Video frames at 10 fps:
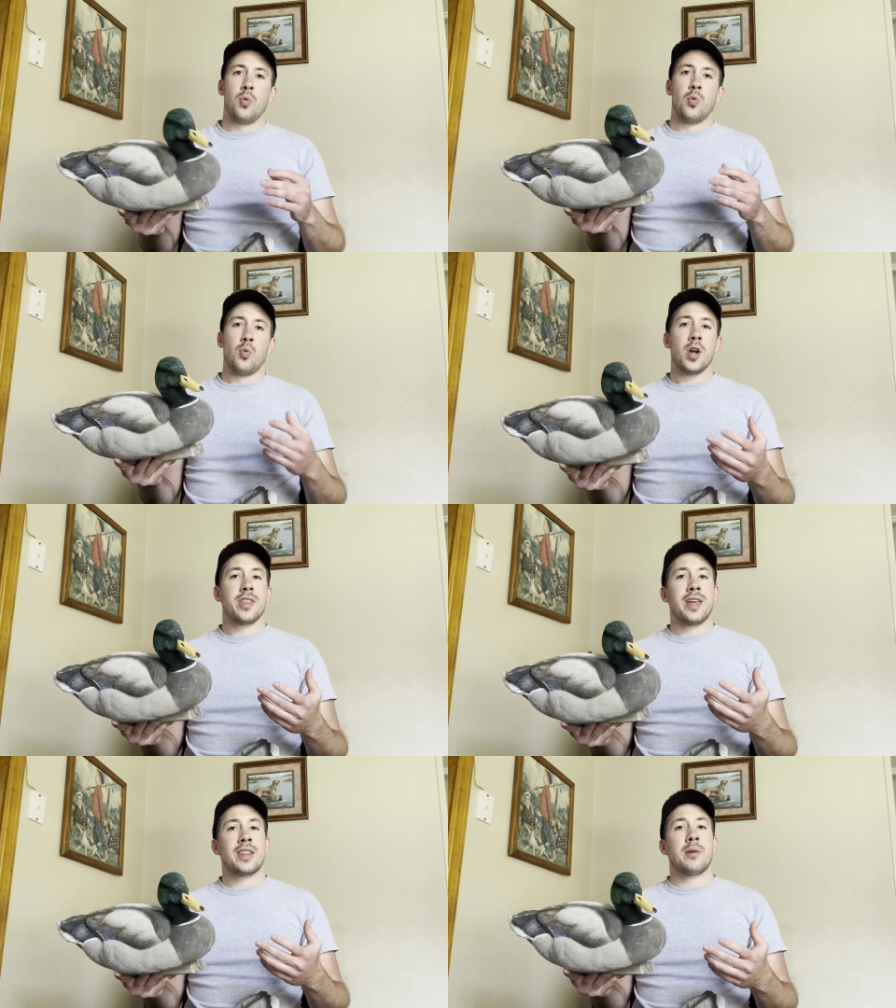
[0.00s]
One
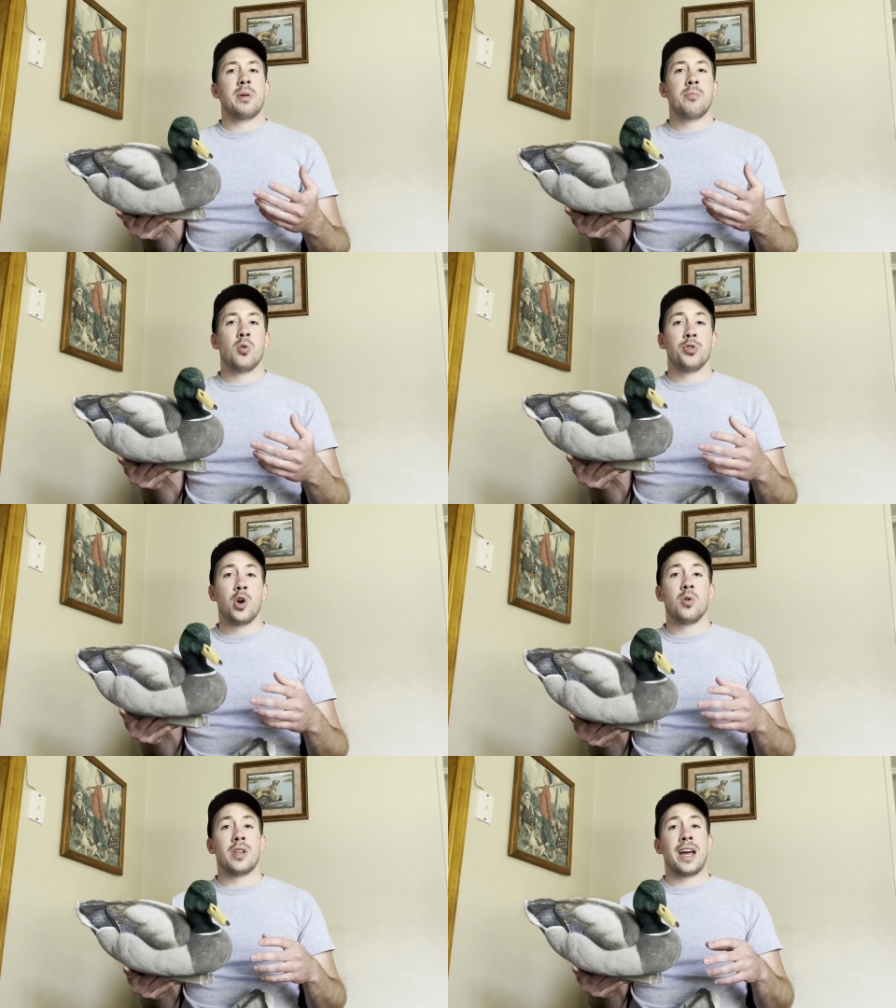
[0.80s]
thing that people
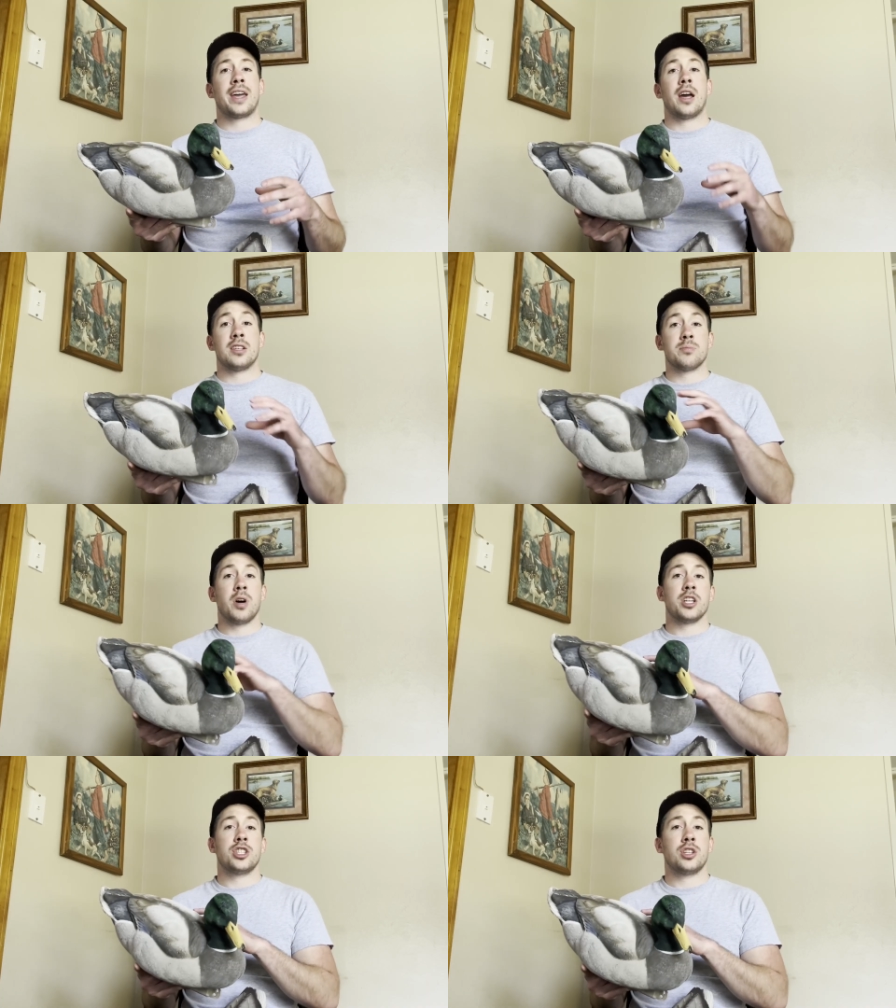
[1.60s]
don't like as
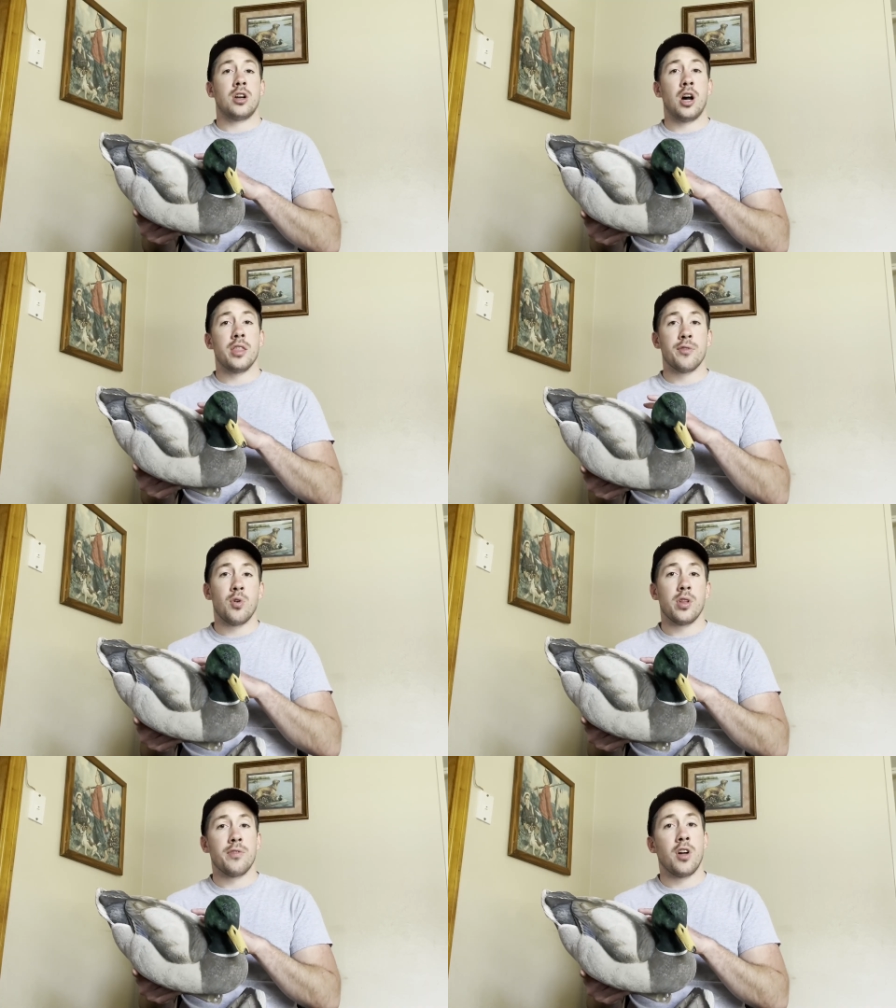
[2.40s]
much on the
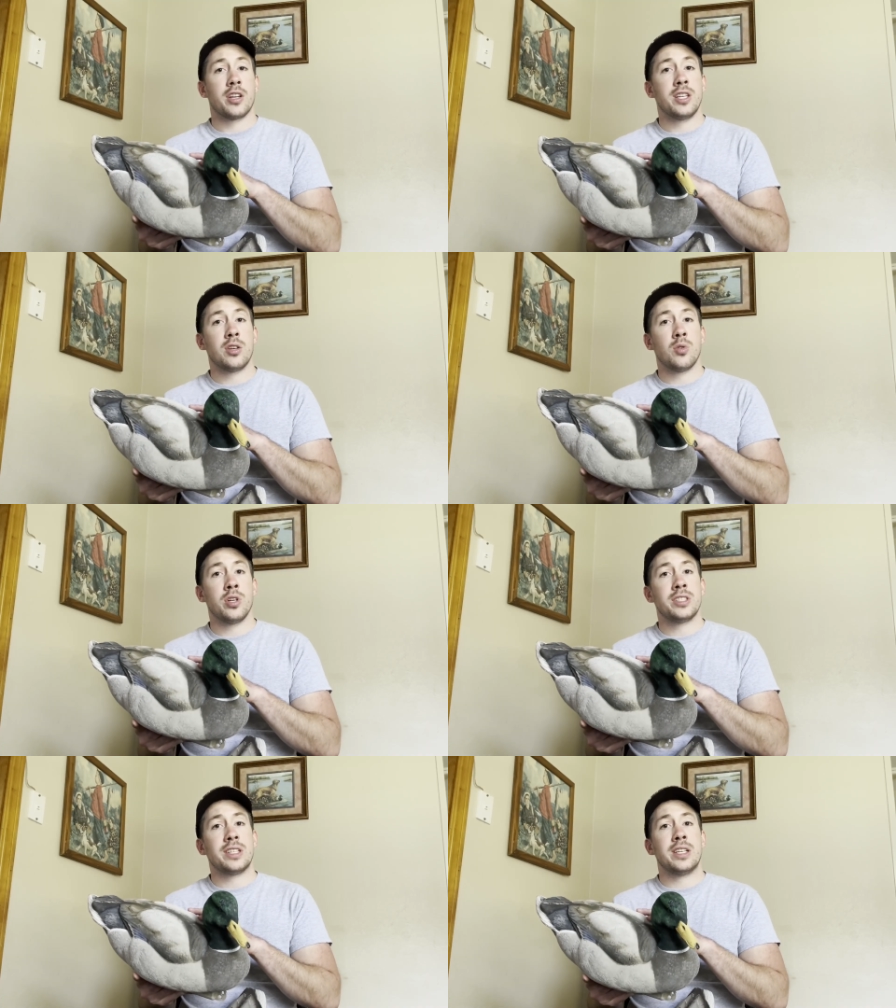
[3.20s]
fully flocked
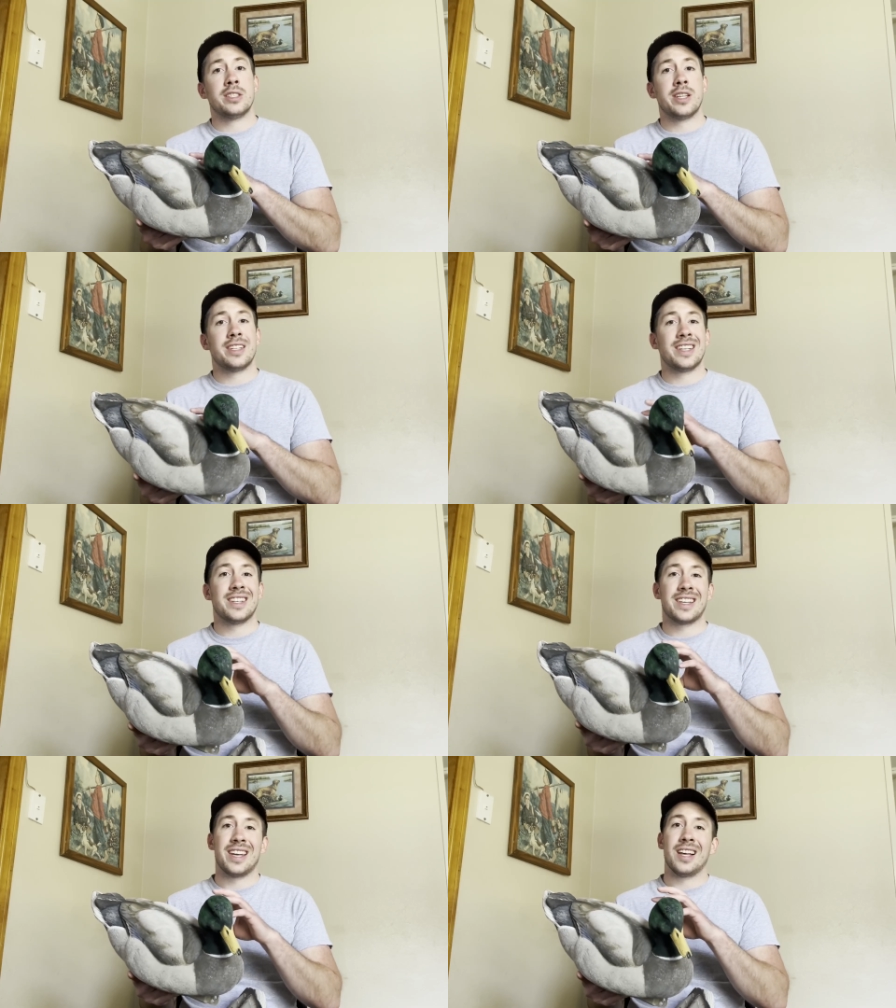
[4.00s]
decoys is they tend to
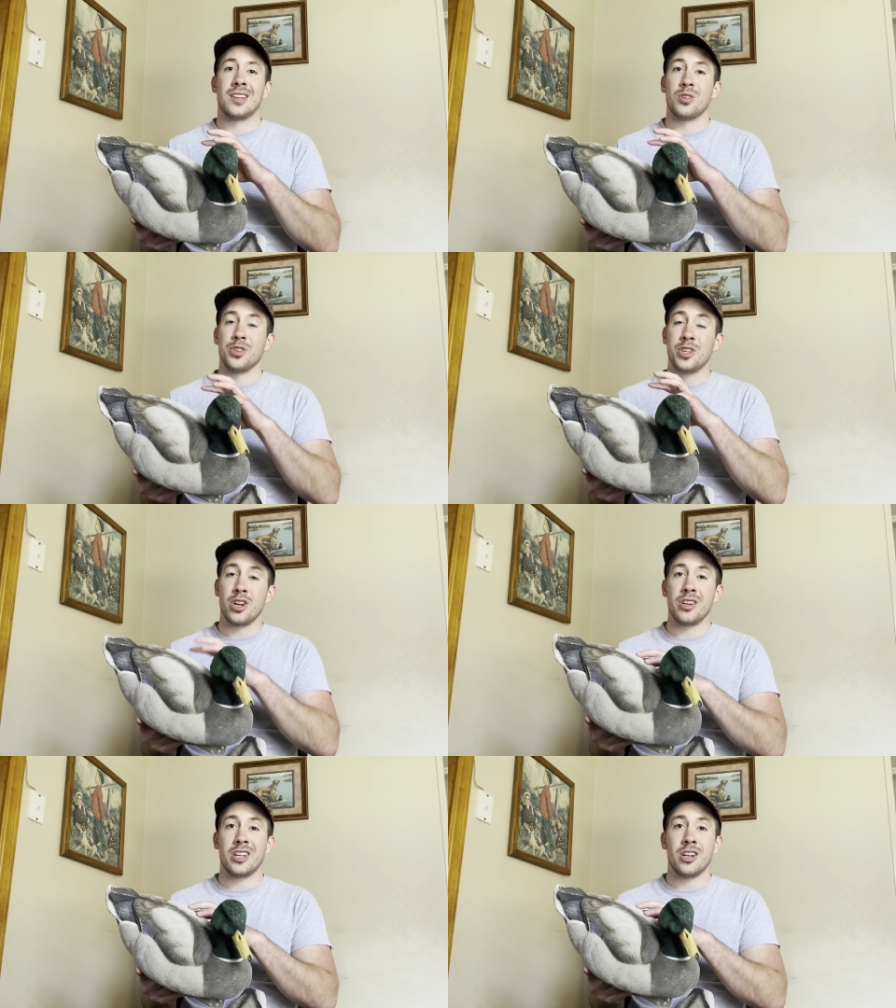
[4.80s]
get a little
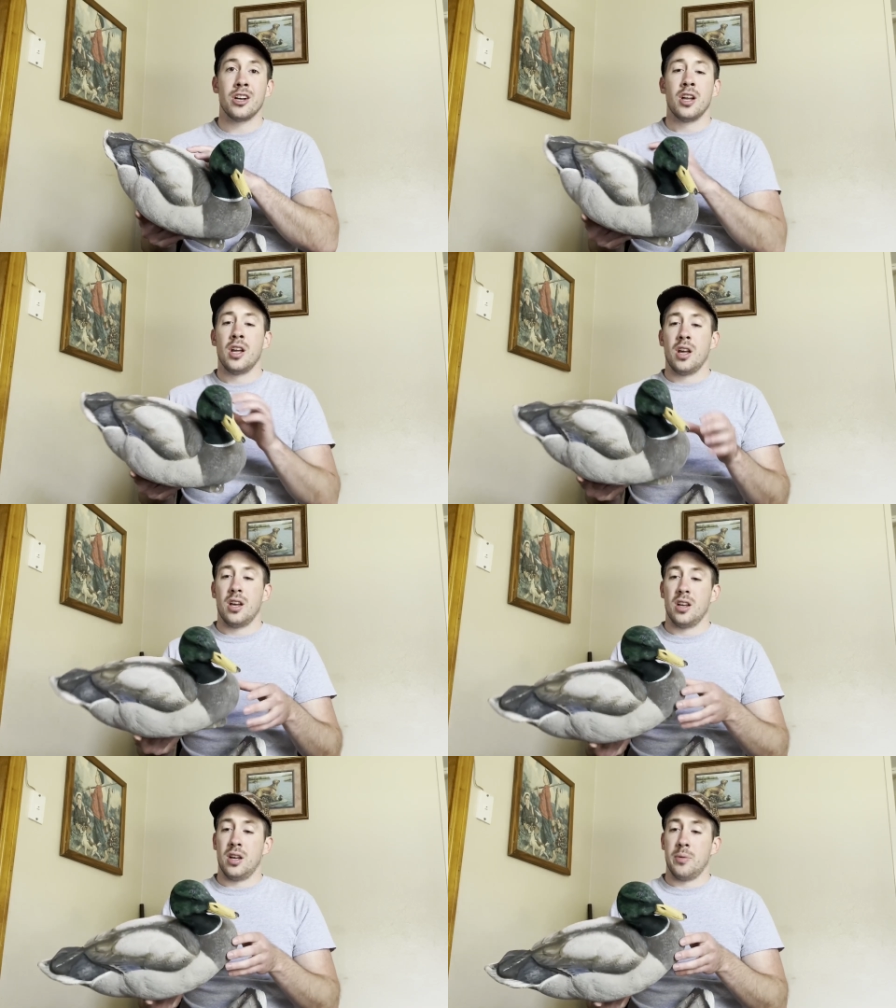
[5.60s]
dirtier.
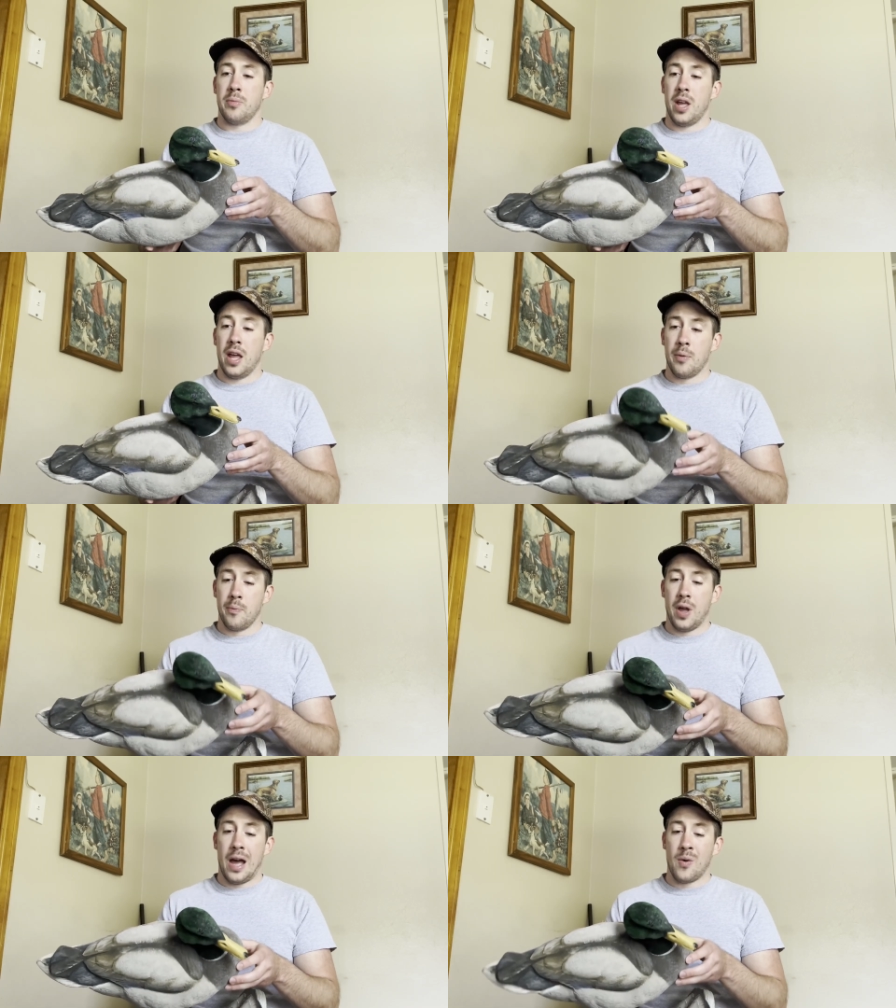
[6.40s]

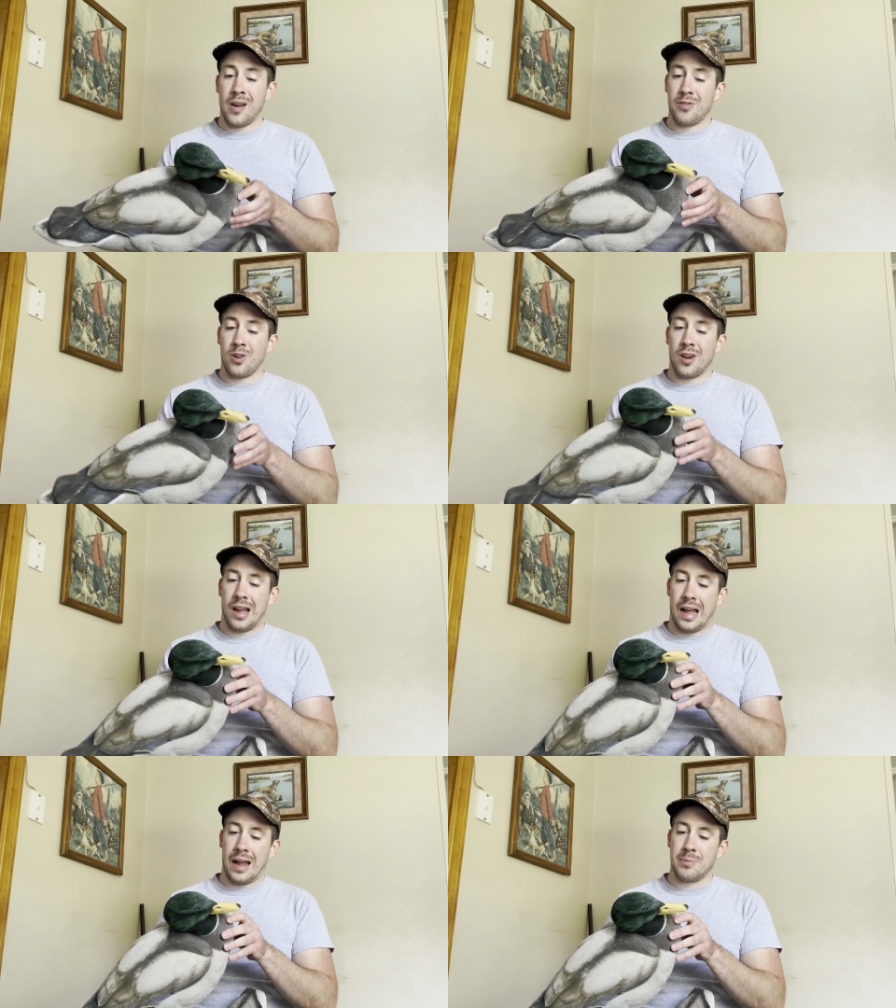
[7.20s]
However,
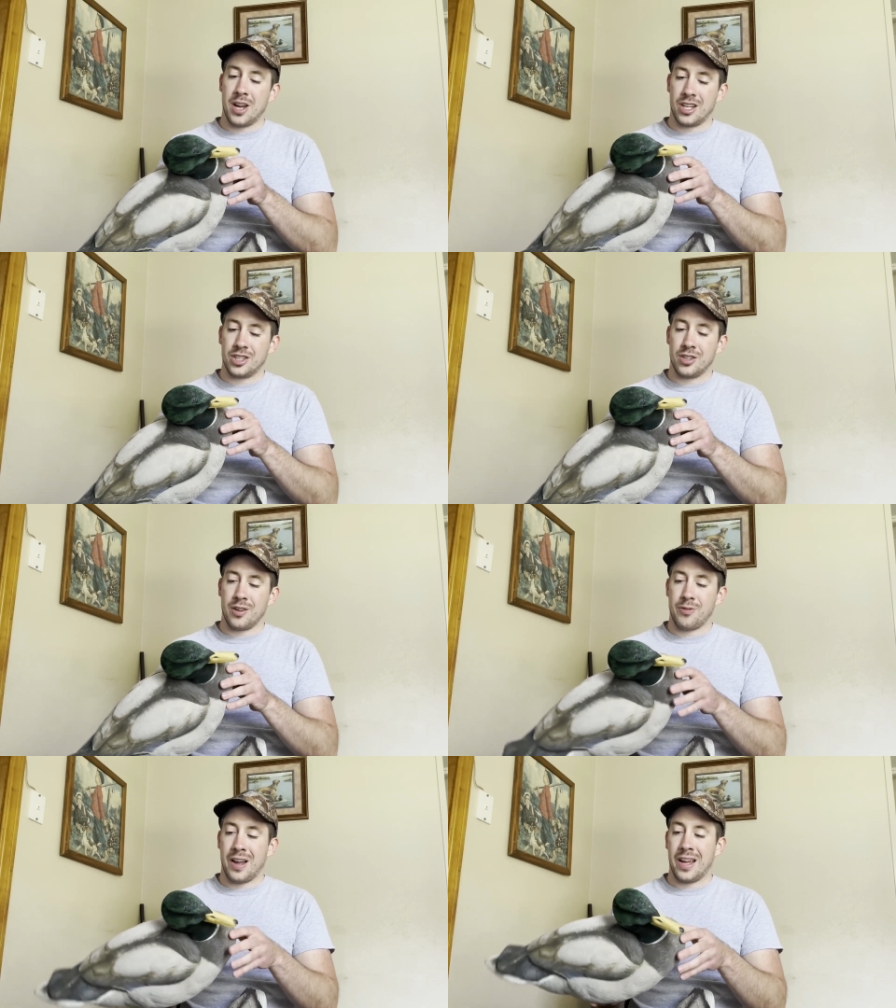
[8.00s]
I'm not sure
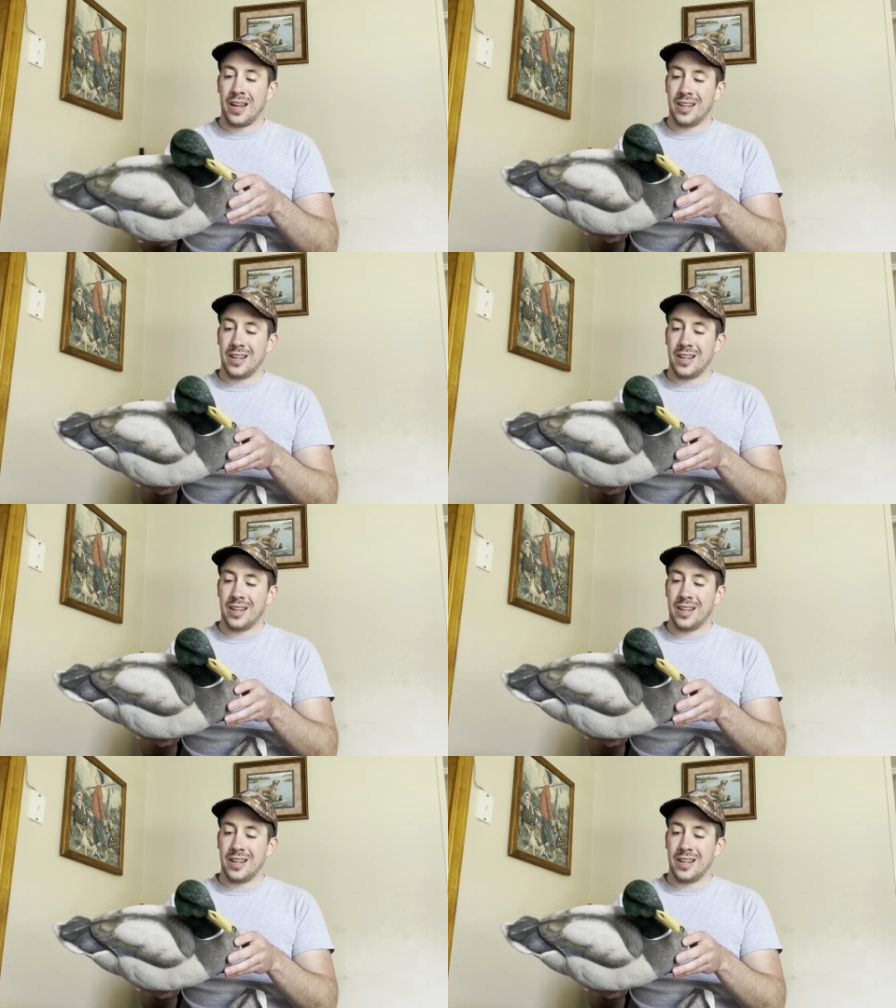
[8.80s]
if I